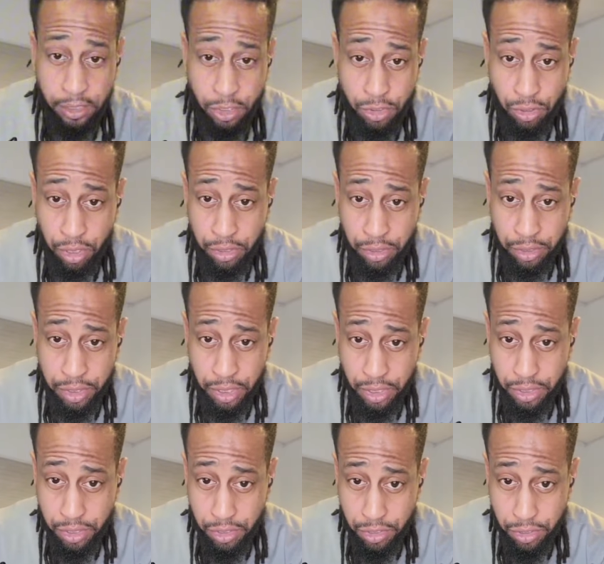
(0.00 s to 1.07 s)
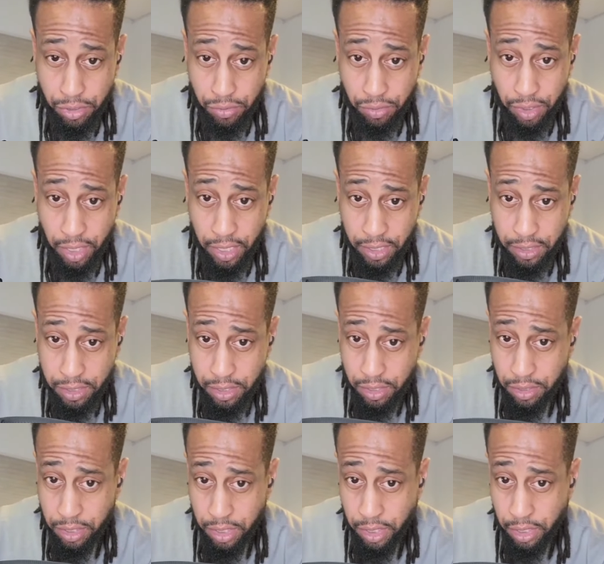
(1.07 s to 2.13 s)
to draw your attention to
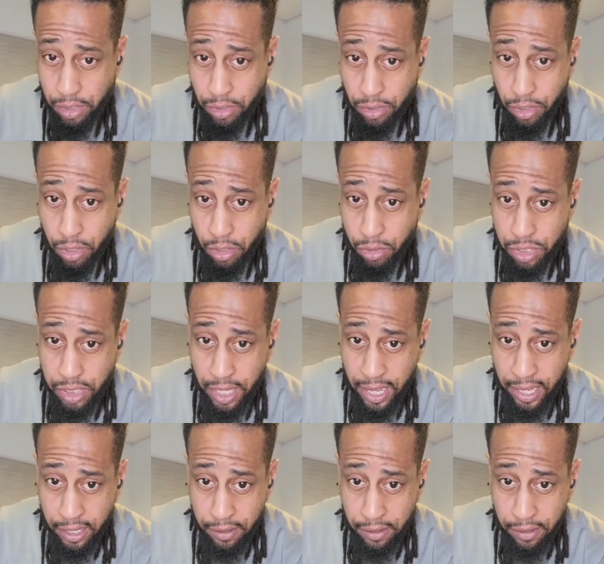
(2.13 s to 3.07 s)
next the no sag